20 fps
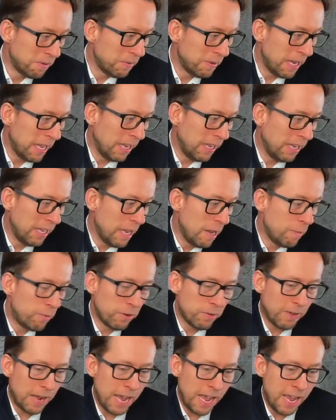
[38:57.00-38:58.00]
well
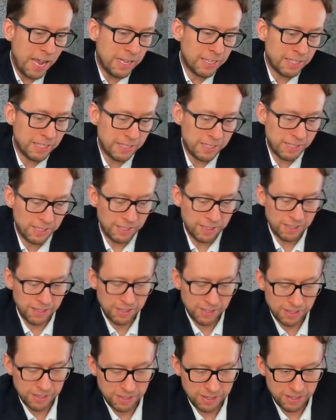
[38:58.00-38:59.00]
improvised
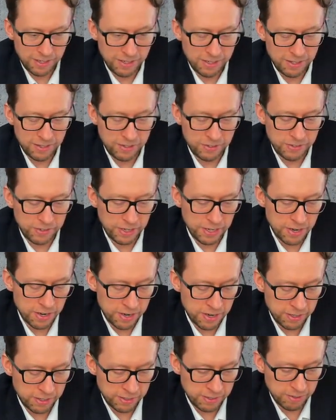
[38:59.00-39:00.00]
in this
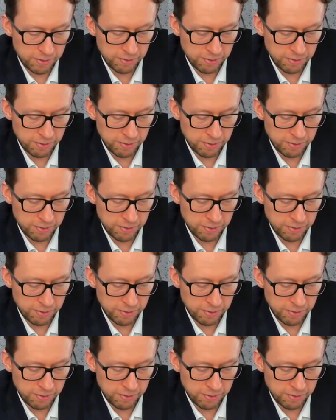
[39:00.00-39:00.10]
regard.